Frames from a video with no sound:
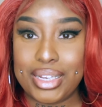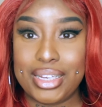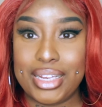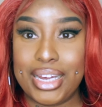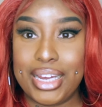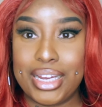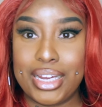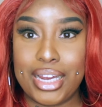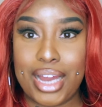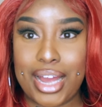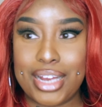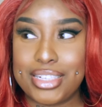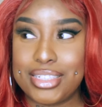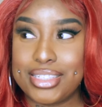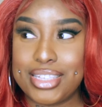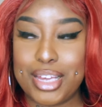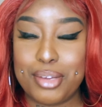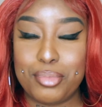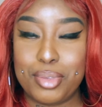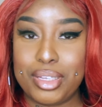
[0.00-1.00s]
like I
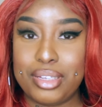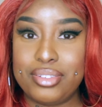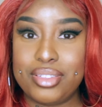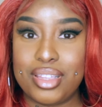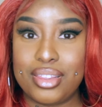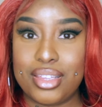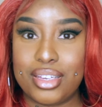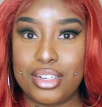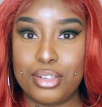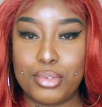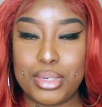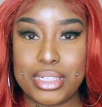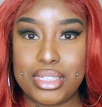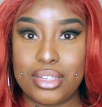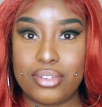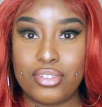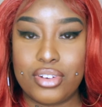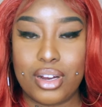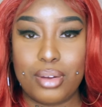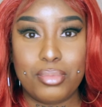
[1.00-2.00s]
just can't believe synthetic wigs
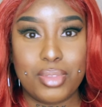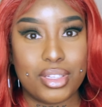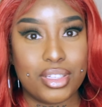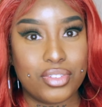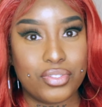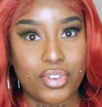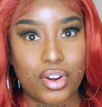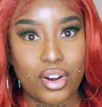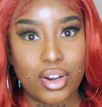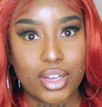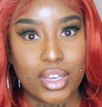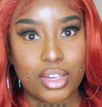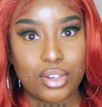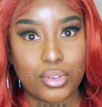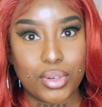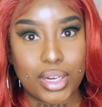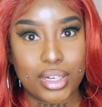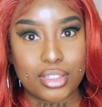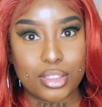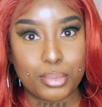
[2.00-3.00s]
have come this far. Can
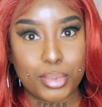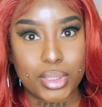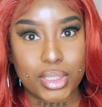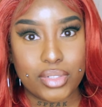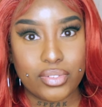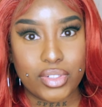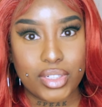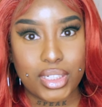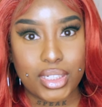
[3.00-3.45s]
you guys believe